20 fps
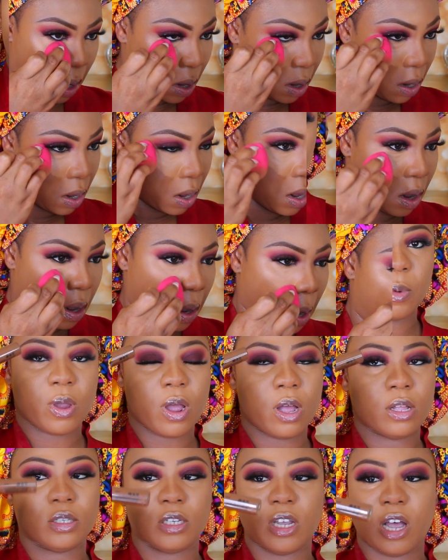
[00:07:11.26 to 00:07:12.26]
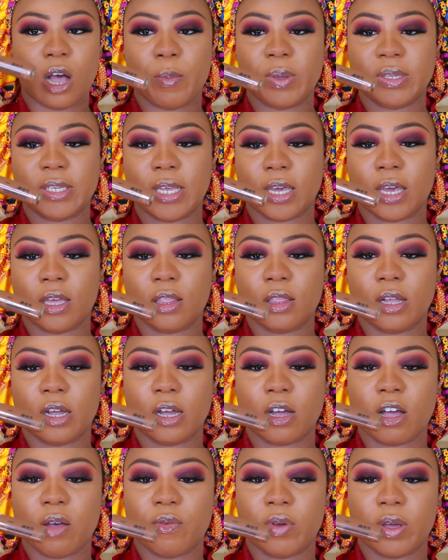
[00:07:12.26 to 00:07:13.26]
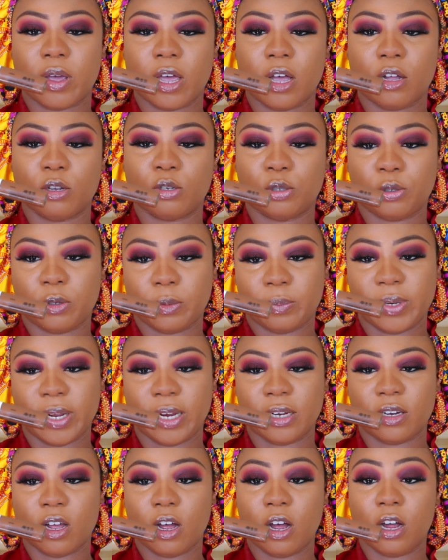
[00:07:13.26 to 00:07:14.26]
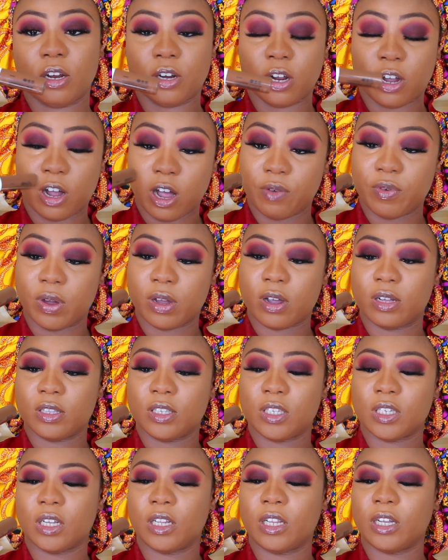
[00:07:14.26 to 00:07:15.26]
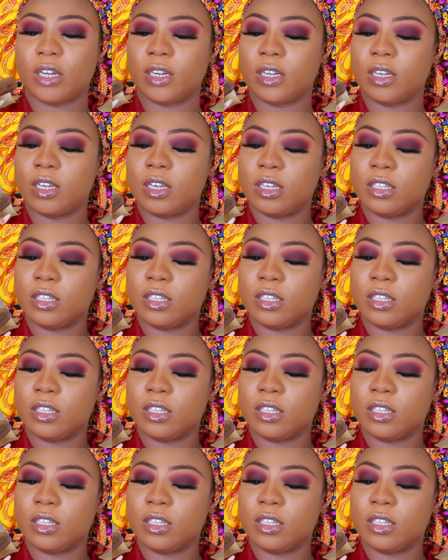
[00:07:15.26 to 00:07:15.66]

So cream contour, I'll be taking the CoverGirl True Blend Undercover Concealer.